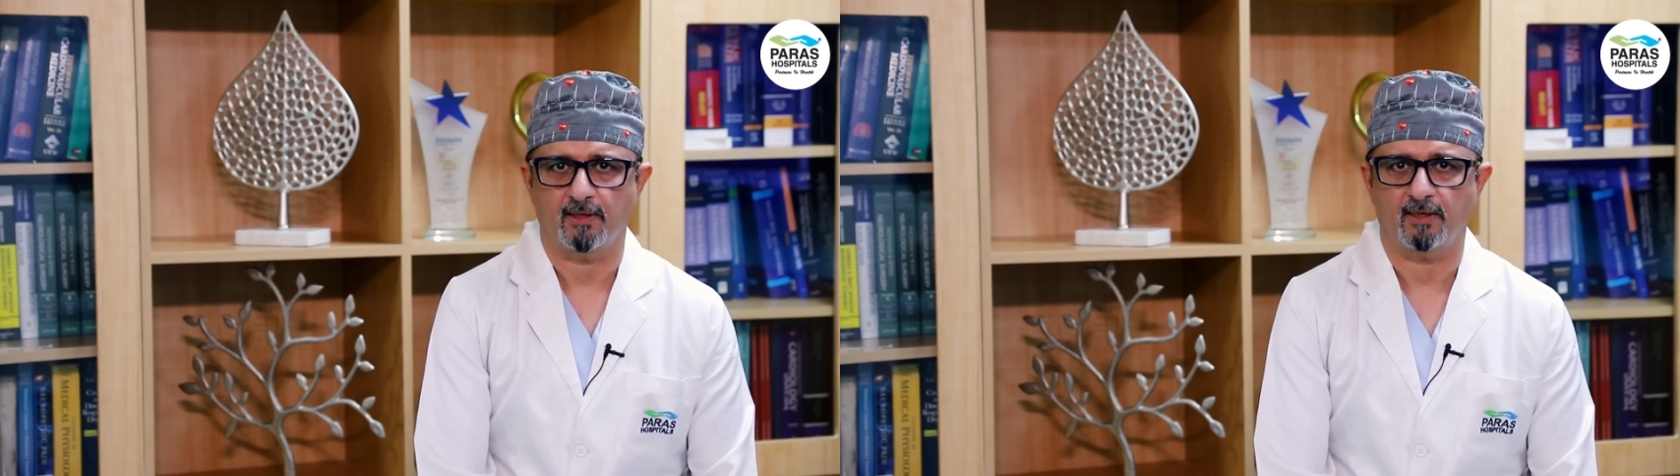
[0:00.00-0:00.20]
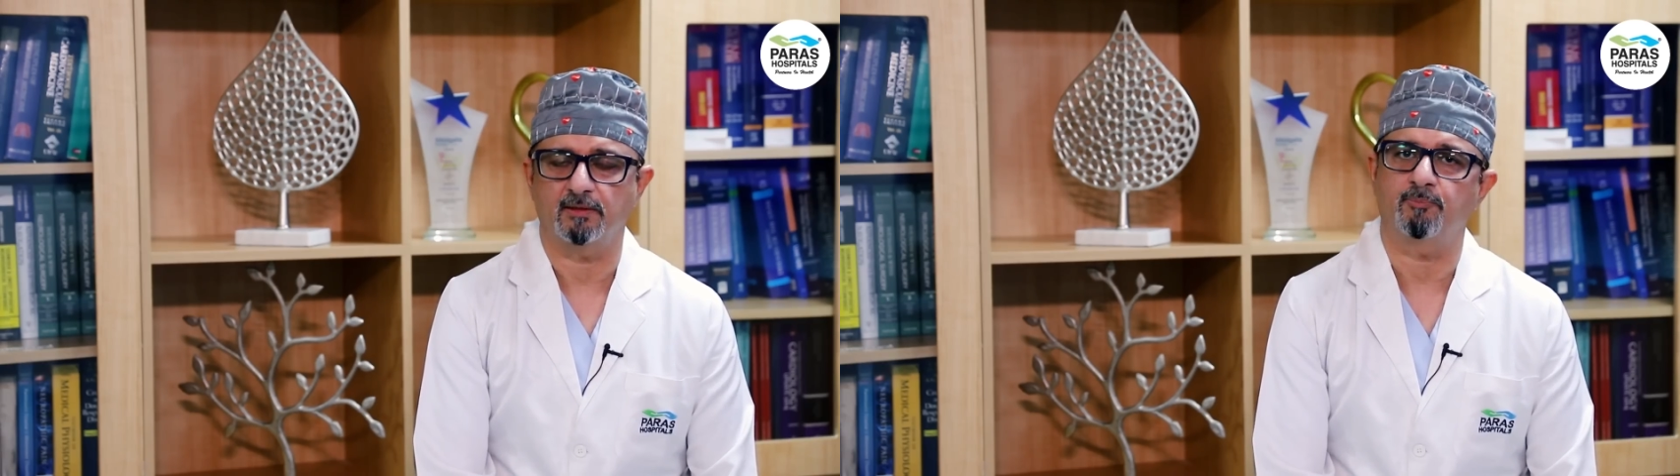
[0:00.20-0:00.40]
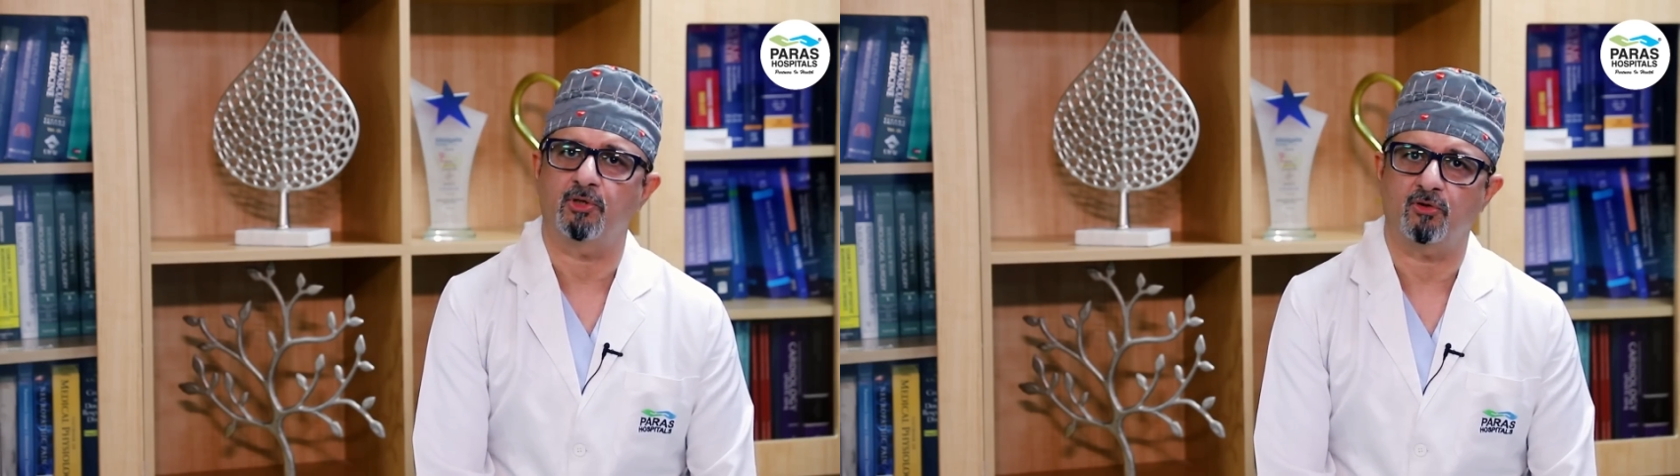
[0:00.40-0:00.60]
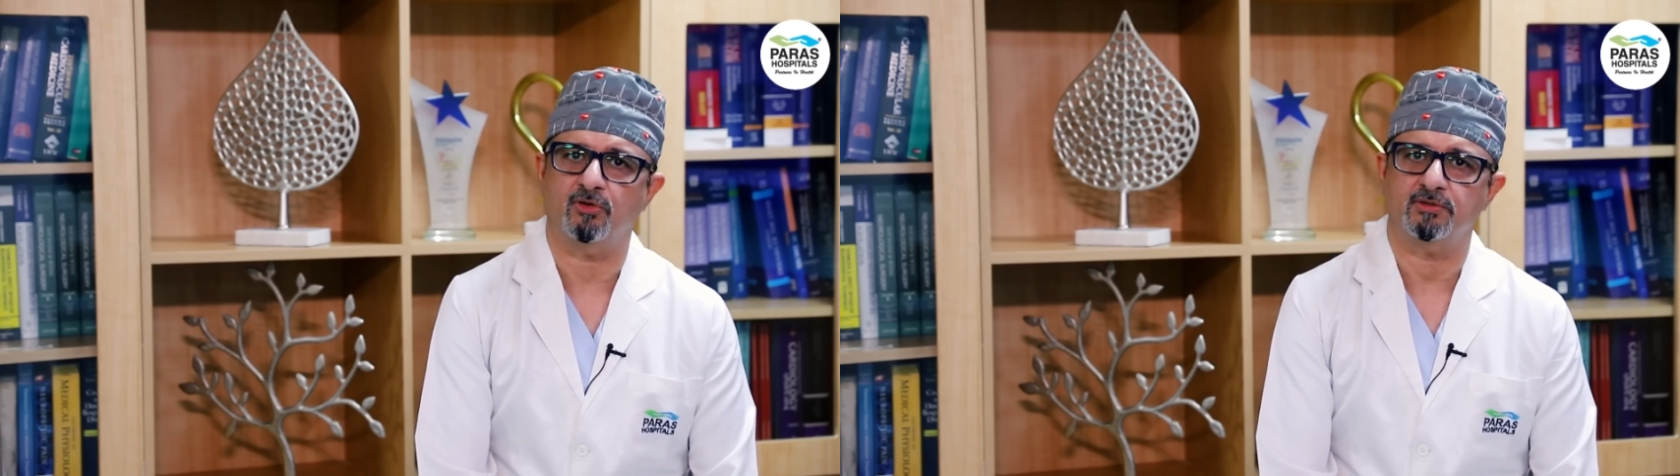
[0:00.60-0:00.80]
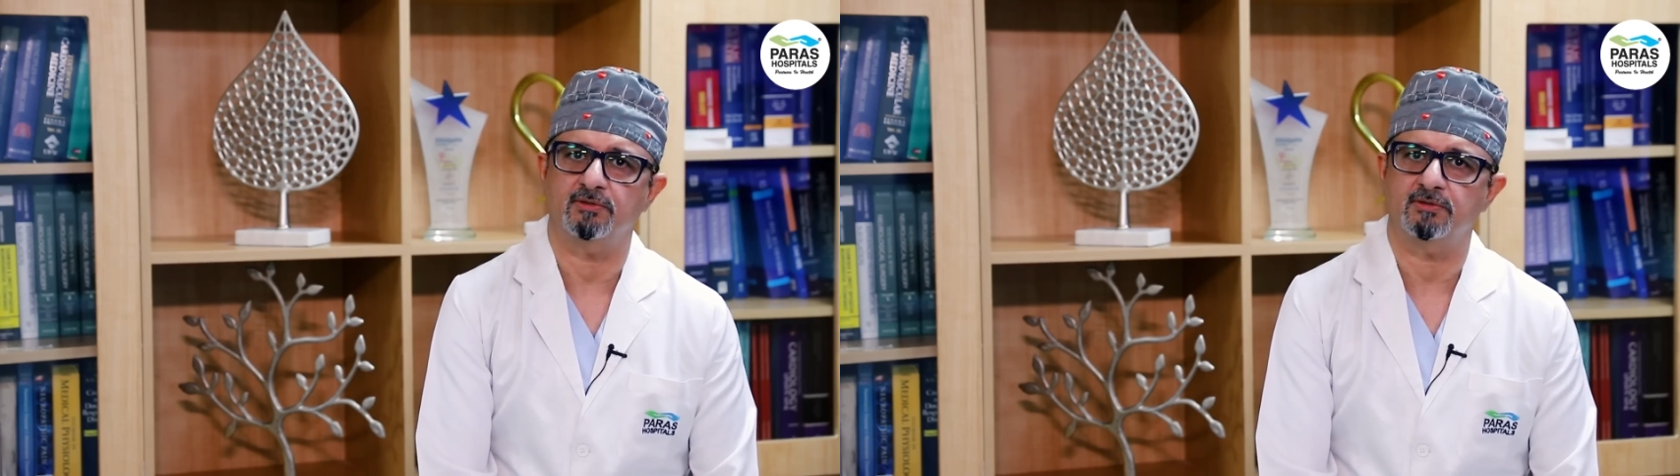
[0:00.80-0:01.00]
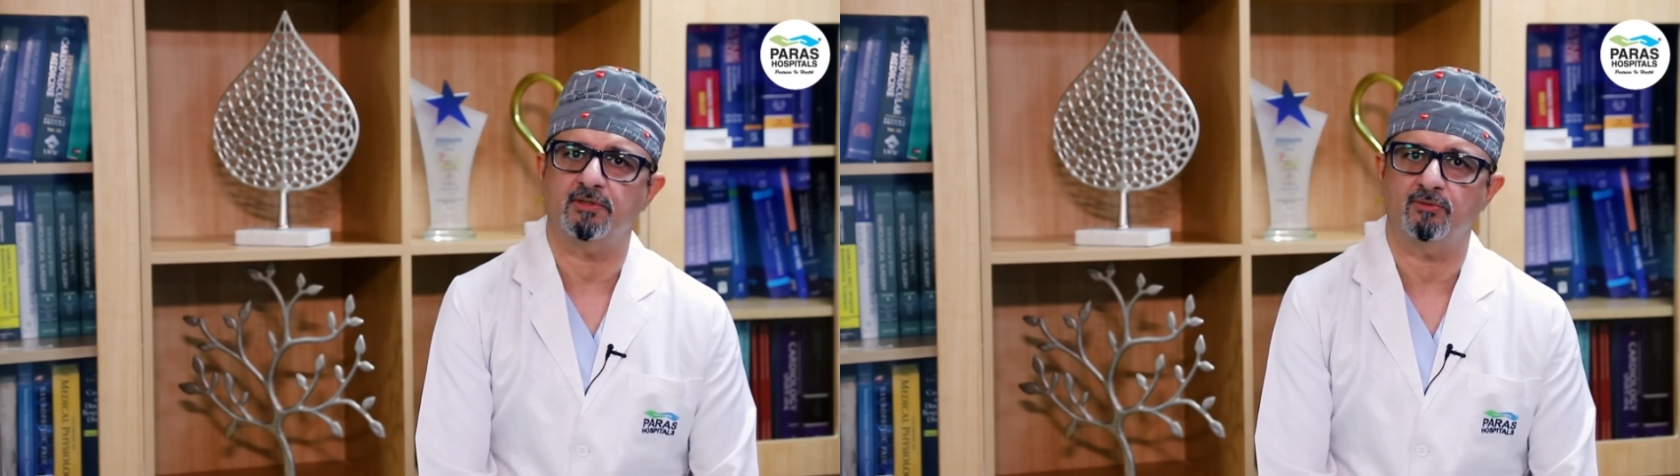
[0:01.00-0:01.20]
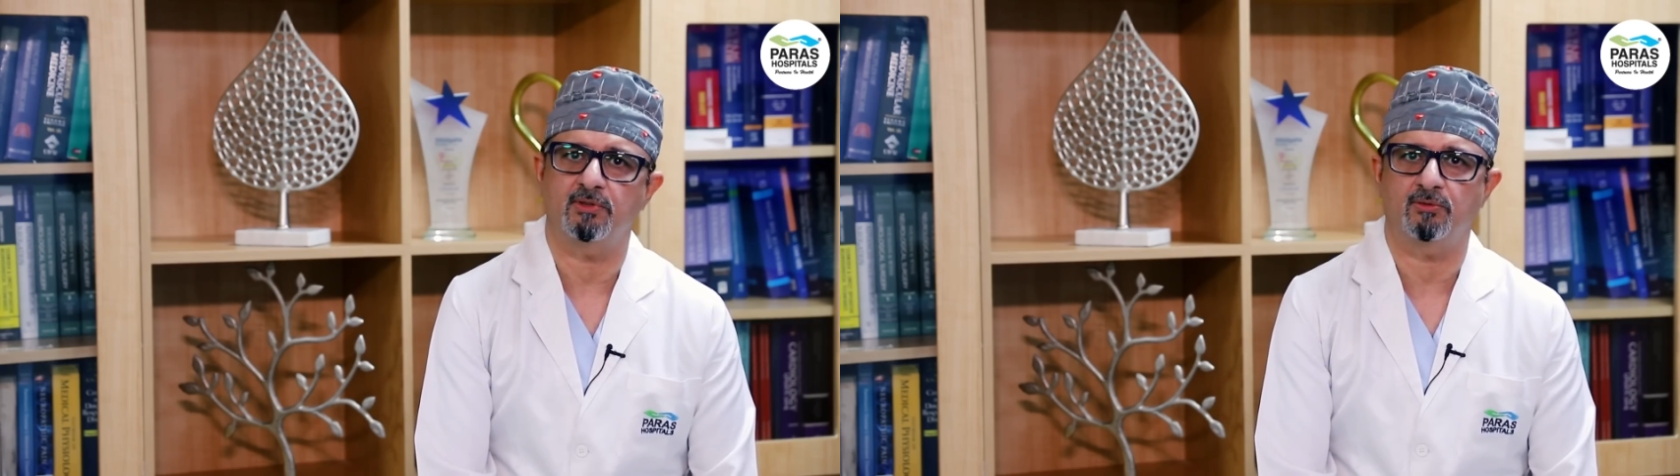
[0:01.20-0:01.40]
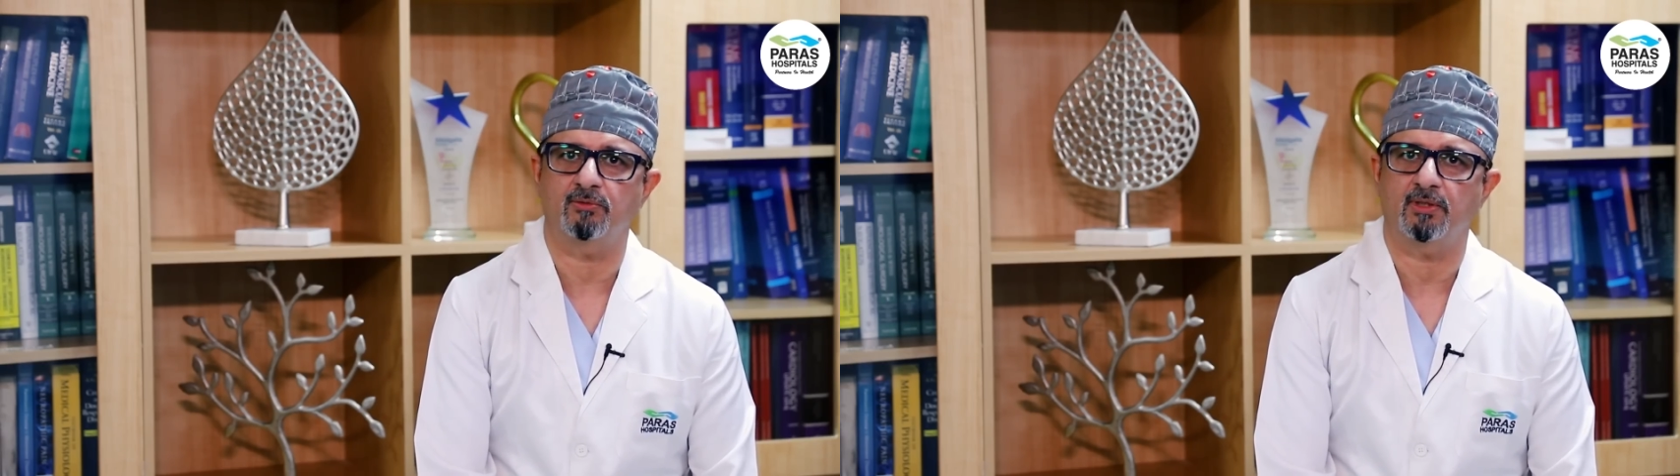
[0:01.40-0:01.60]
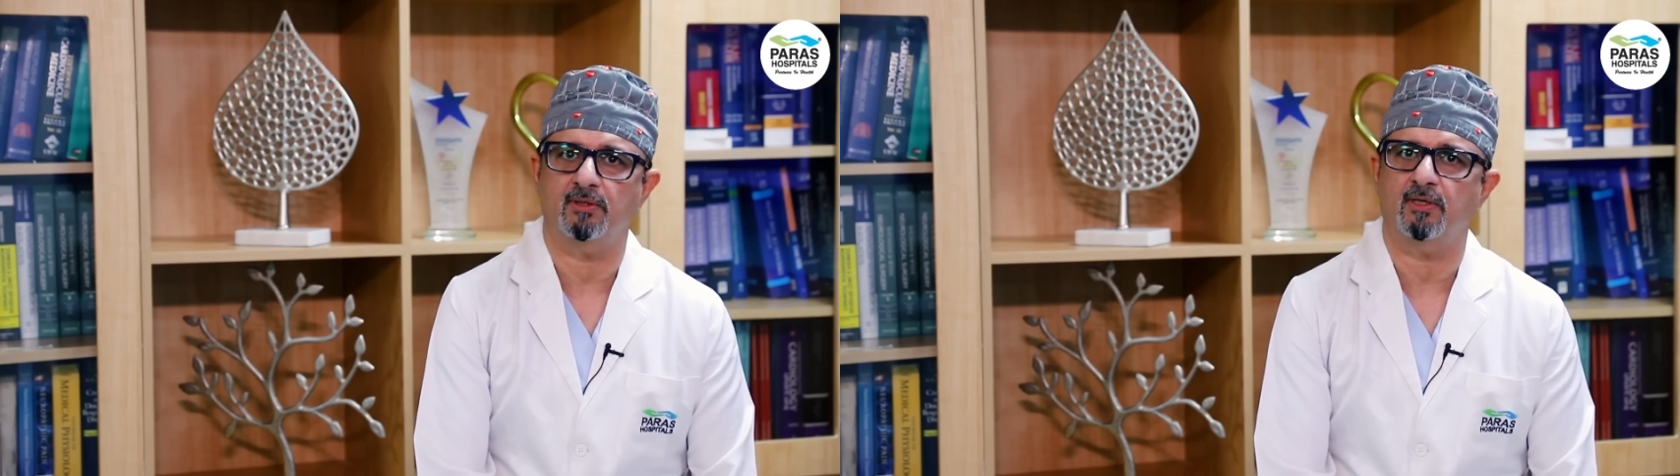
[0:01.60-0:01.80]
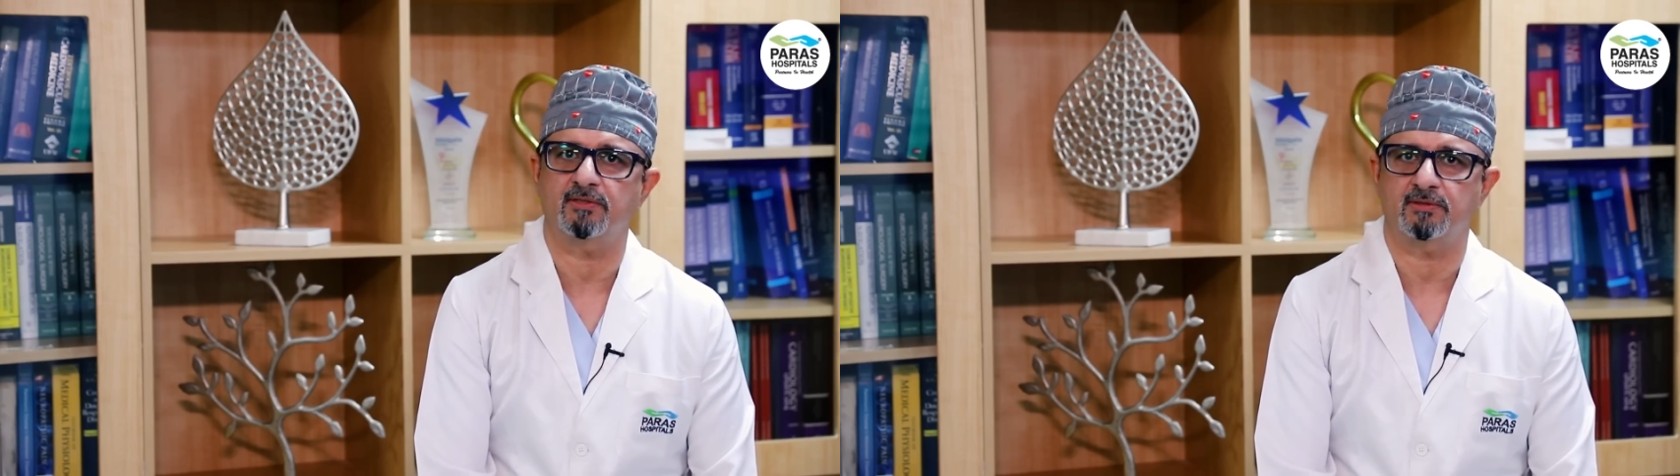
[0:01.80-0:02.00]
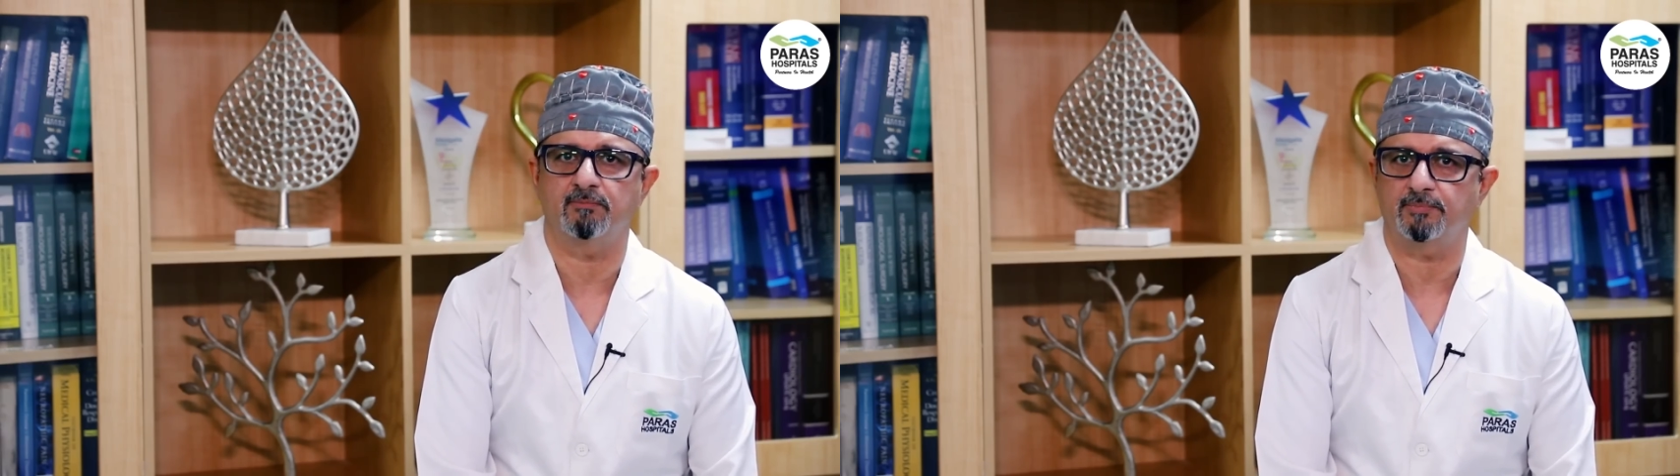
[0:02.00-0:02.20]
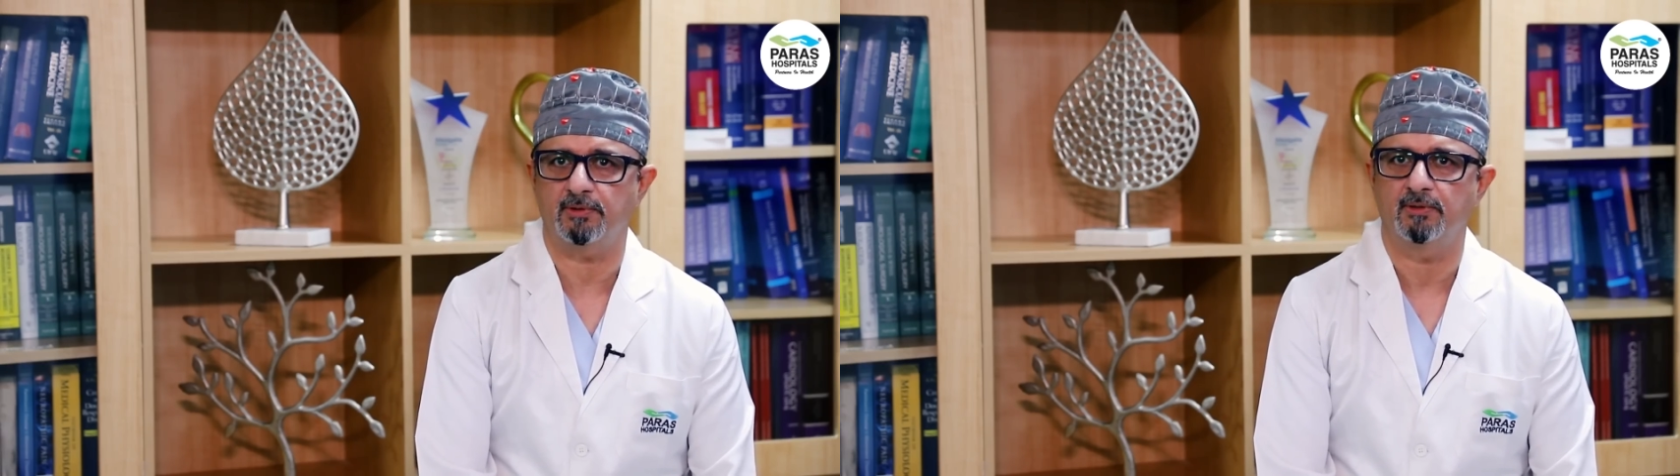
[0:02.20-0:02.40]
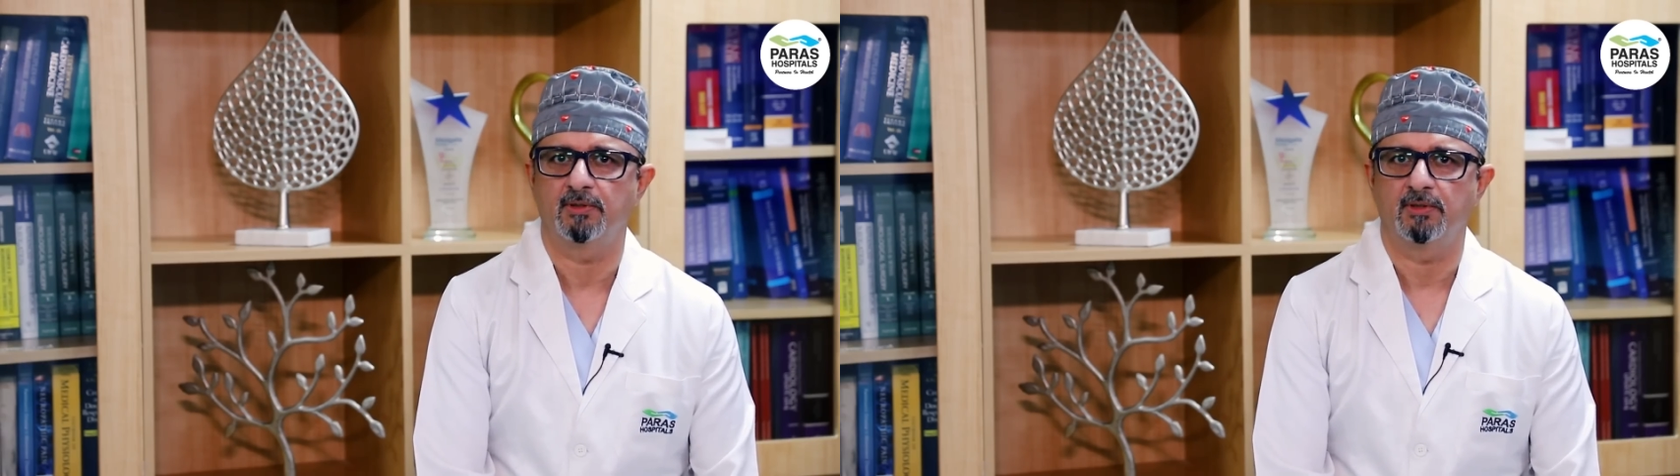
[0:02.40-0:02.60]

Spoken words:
And the precautions that you need to take are simple.